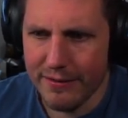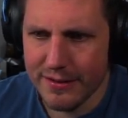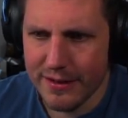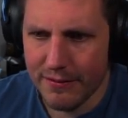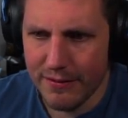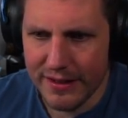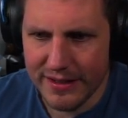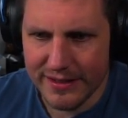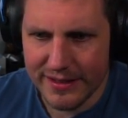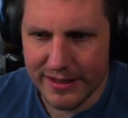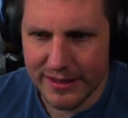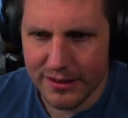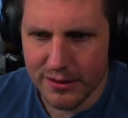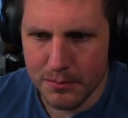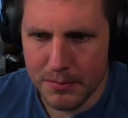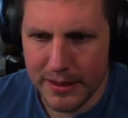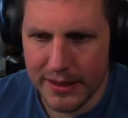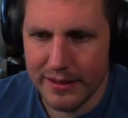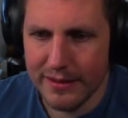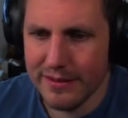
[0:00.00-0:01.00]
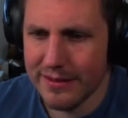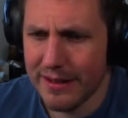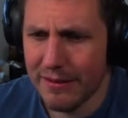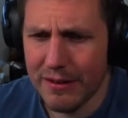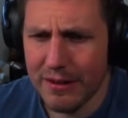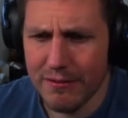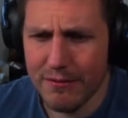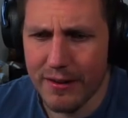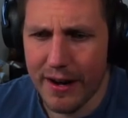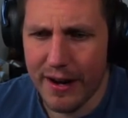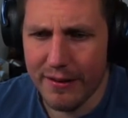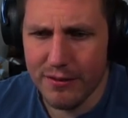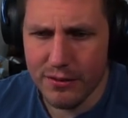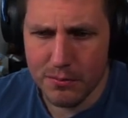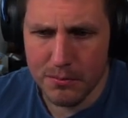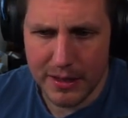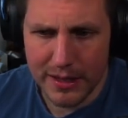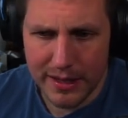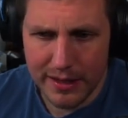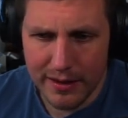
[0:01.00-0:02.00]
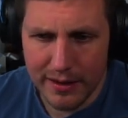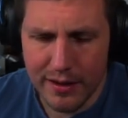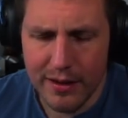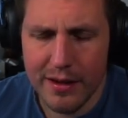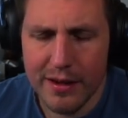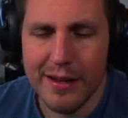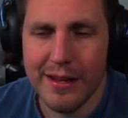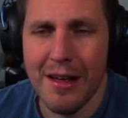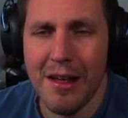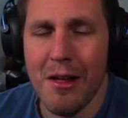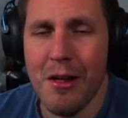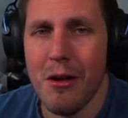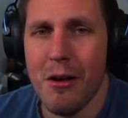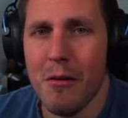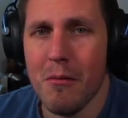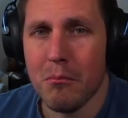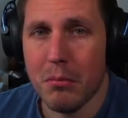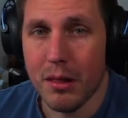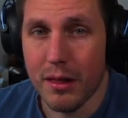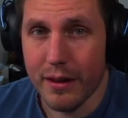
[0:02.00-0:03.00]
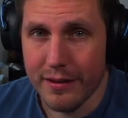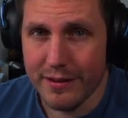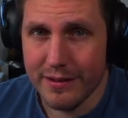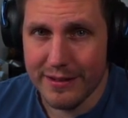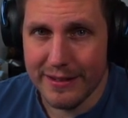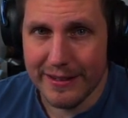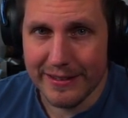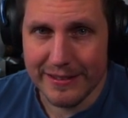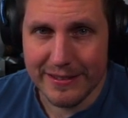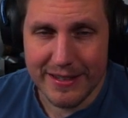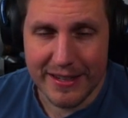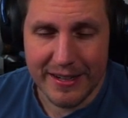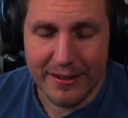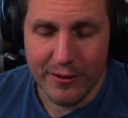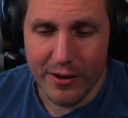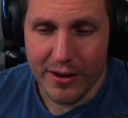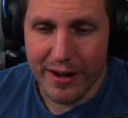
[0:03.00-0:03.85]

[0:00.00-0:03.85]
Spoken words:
76 speed, 75 speed, +16. You're